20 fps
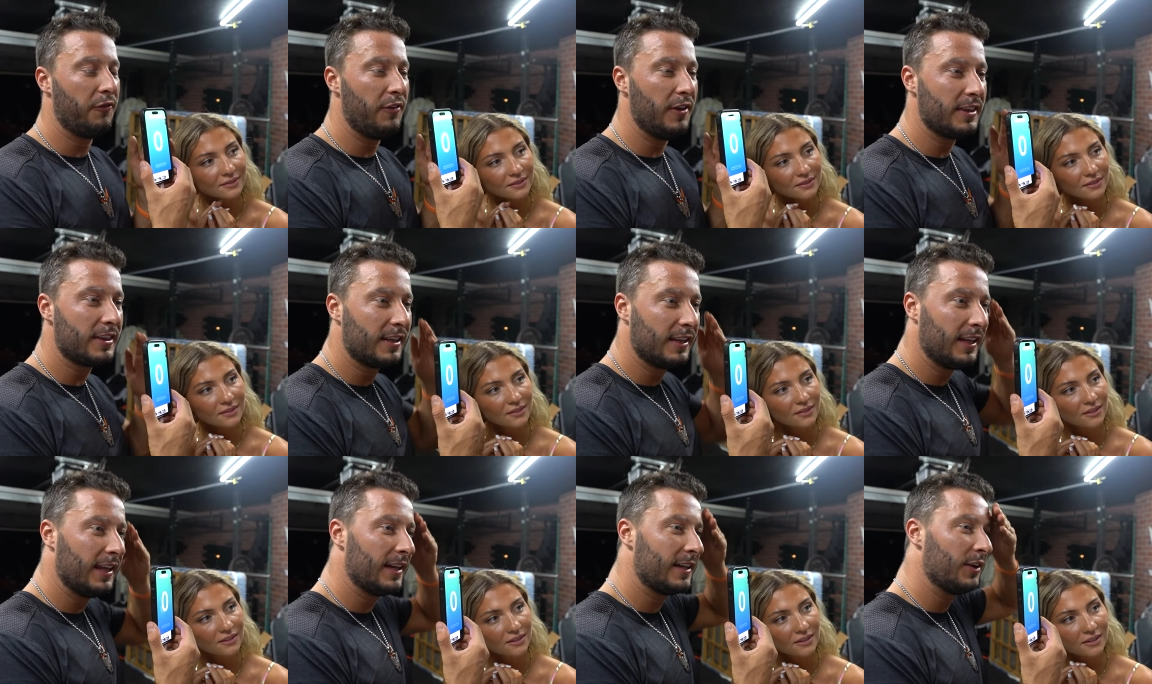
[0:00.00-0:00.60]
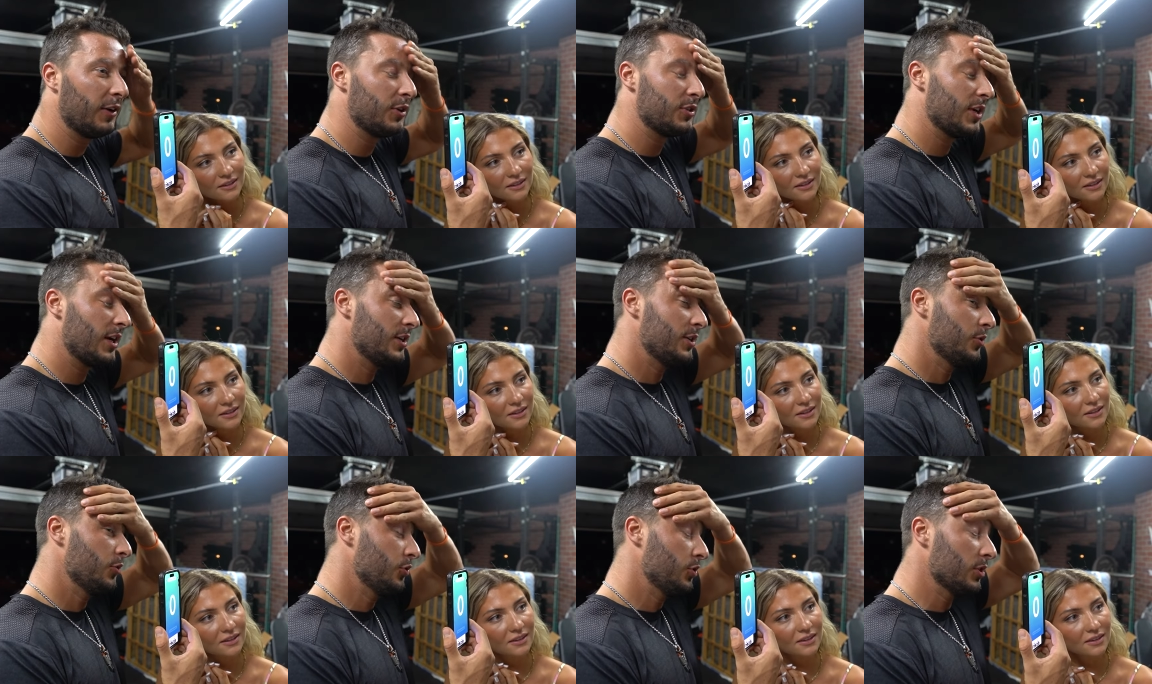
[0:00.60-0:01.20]
Speaker 1: fifth click or should I
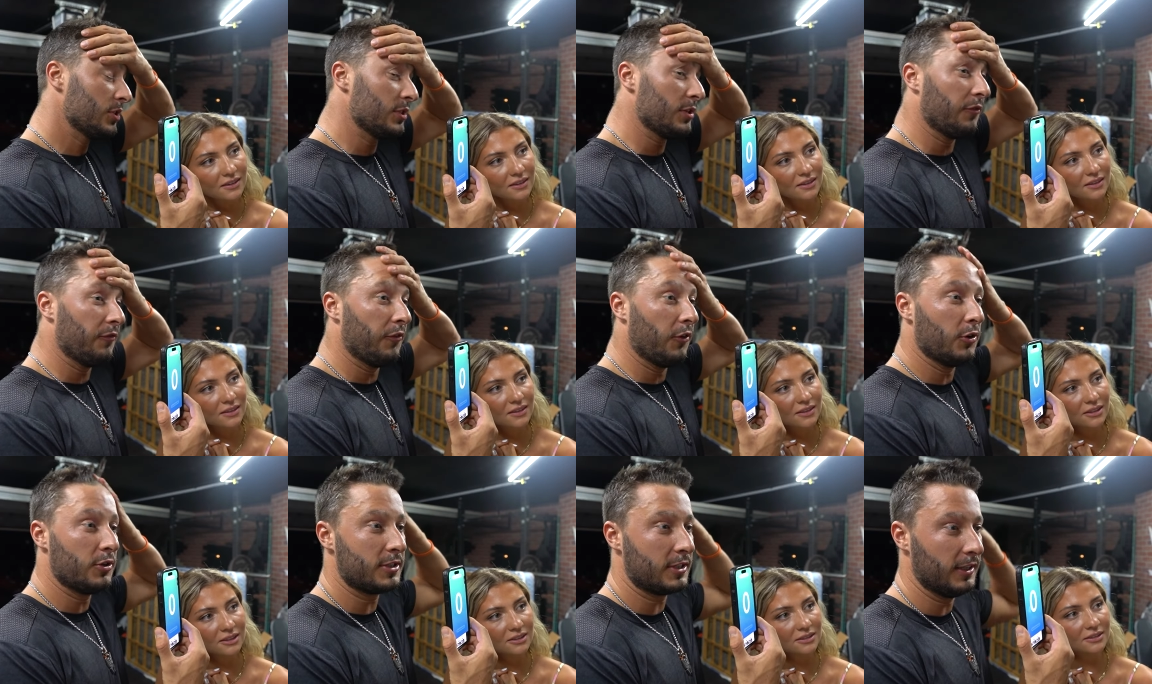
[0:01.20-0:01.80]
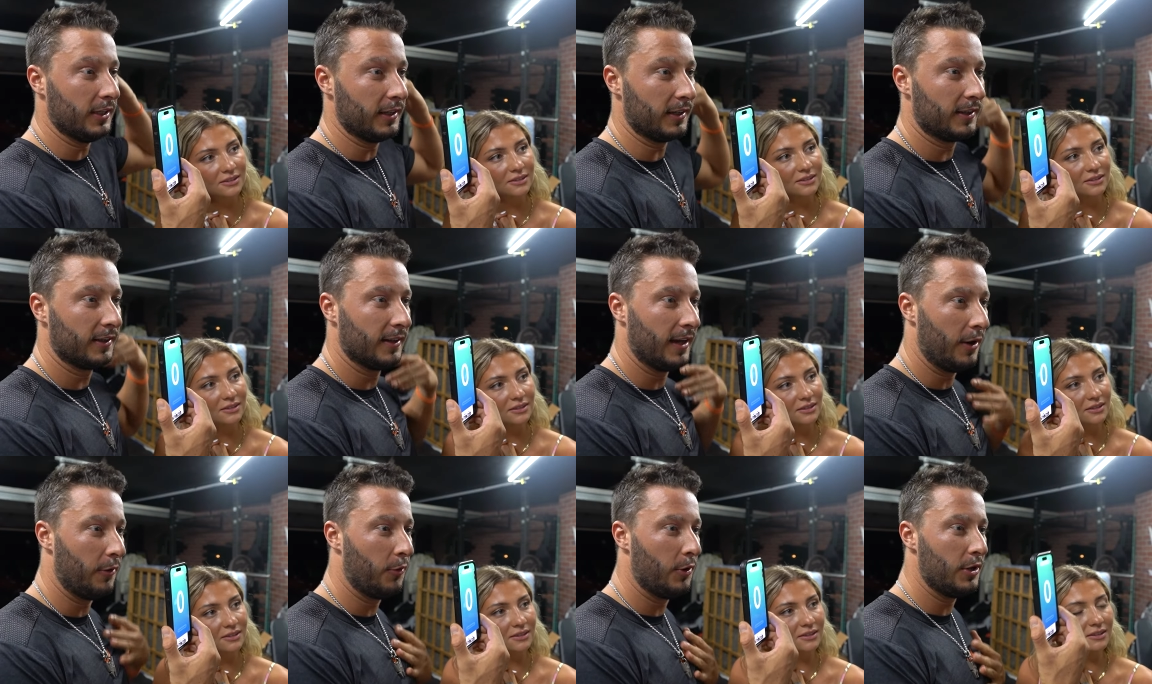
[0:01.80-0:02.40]
do just the first click?
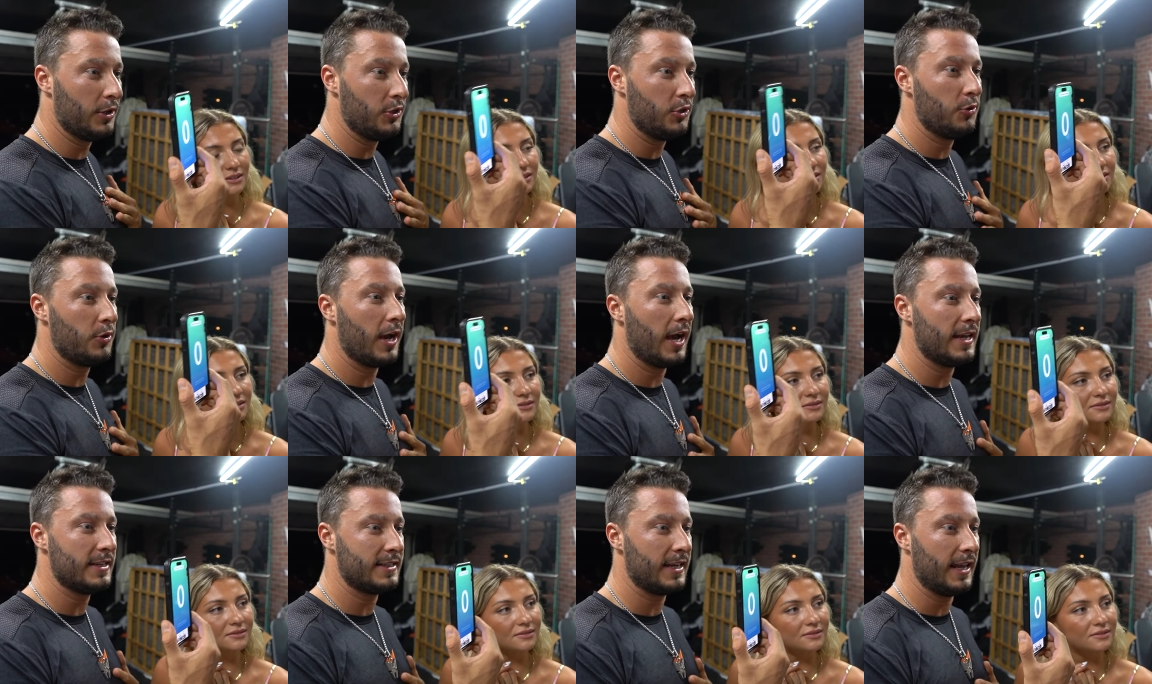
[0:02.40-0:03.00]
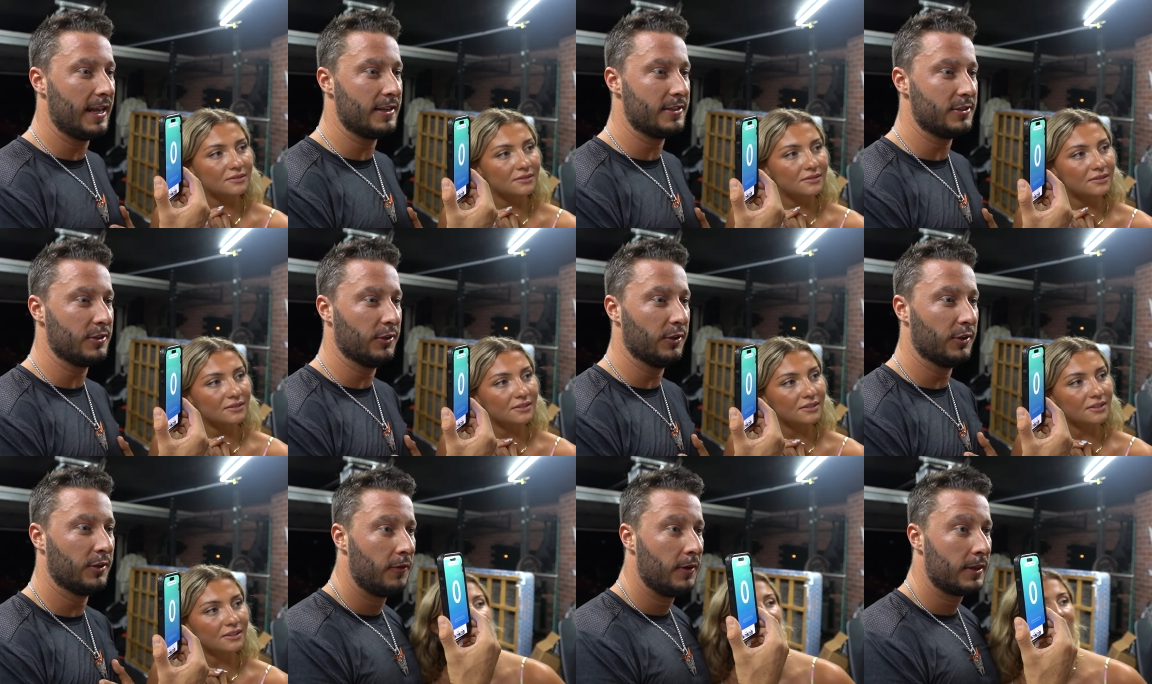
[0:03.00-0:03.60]
I want you guys to answer.
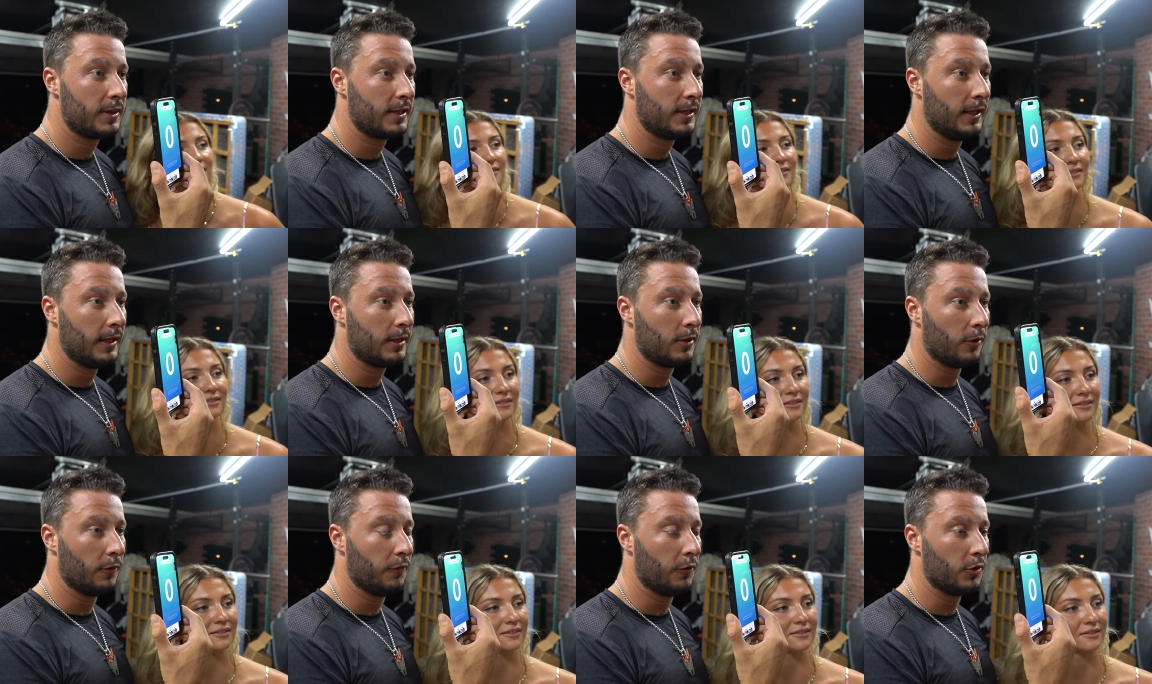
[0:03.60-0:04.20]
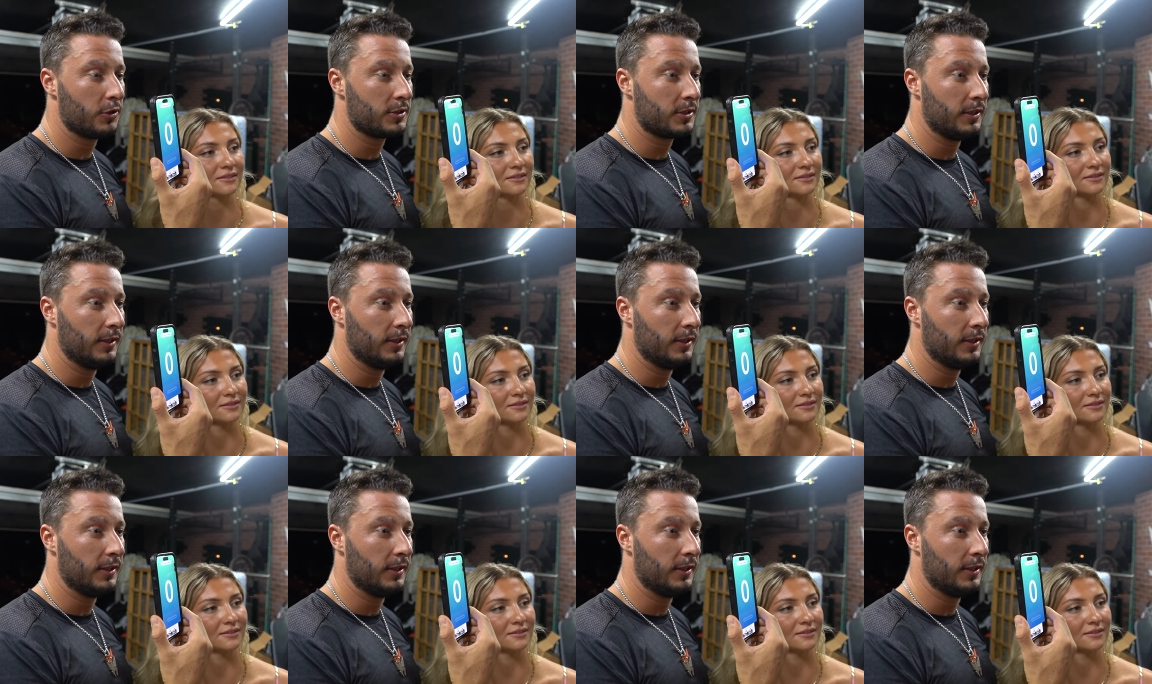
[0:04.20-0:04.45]
Fifth click or first